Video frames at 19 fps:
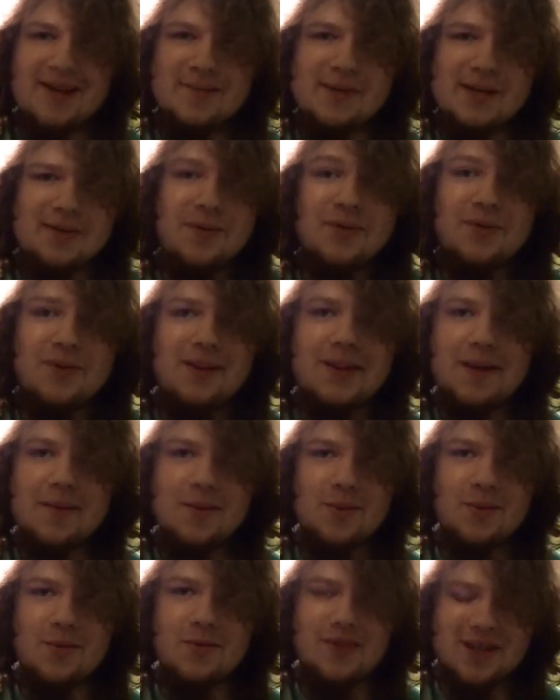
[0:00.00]
It makes me feel like I'm a
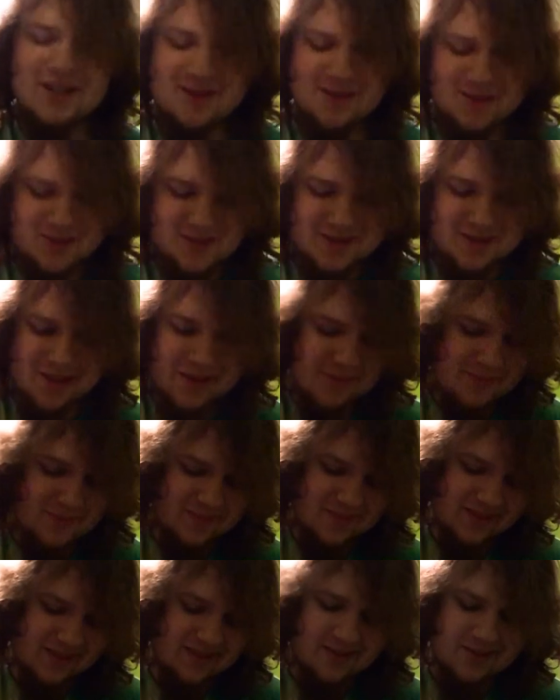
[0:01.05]
professional or
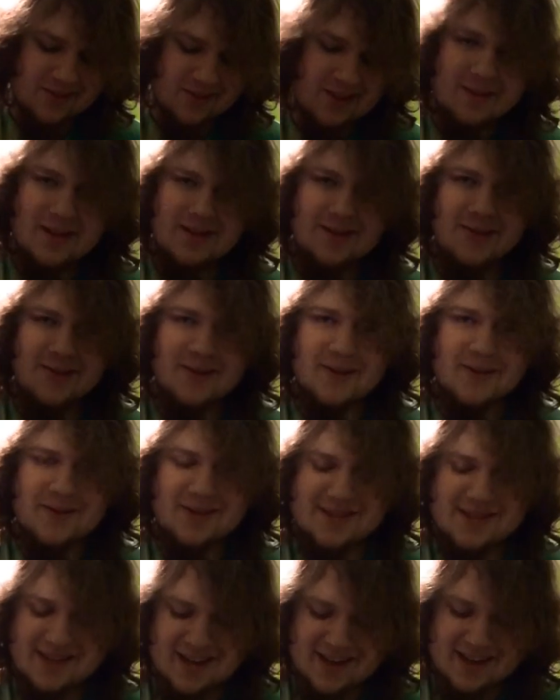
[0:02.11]
something. It really makes no
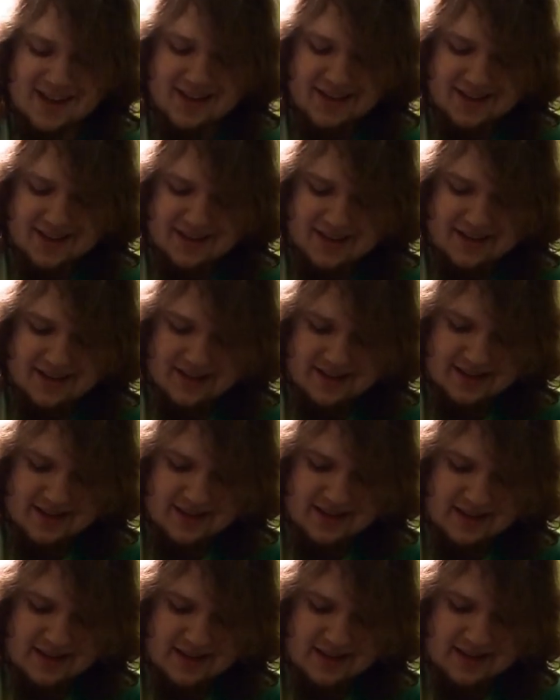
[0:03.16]
difference.
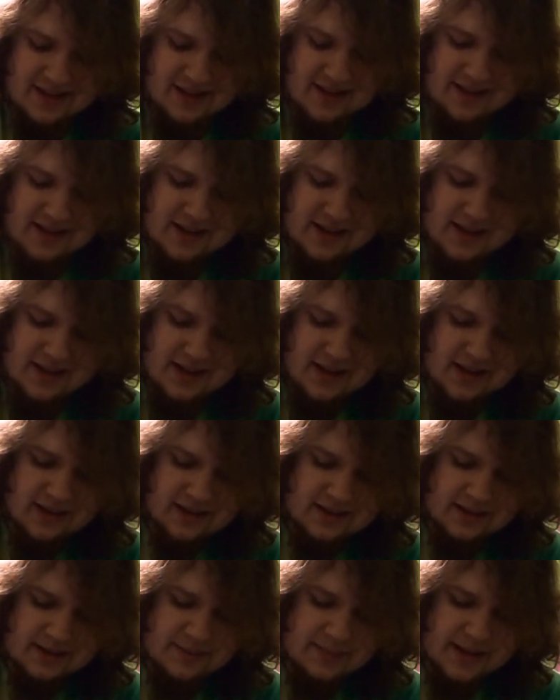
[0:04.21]
Okay, a
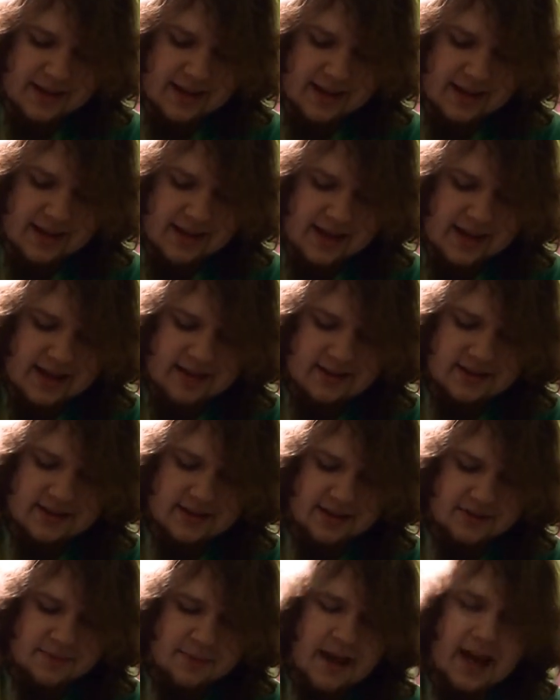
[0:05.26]
little spot of that. This
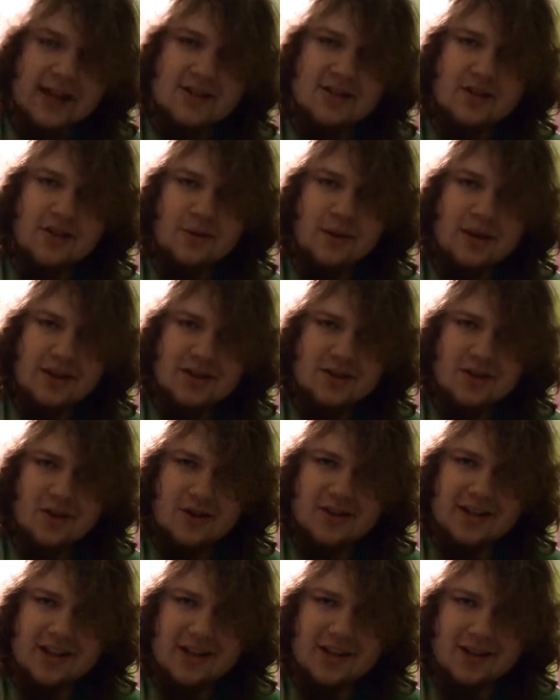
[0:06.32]
stuff packs so well, it's hard
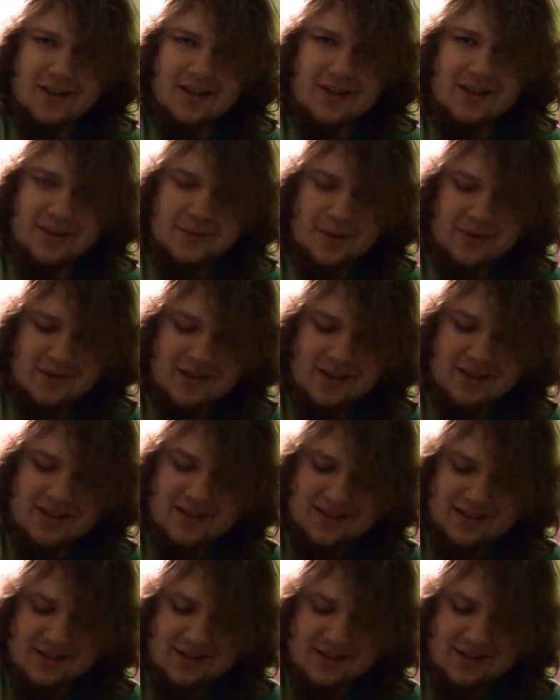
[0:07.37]
to get a little dip of it.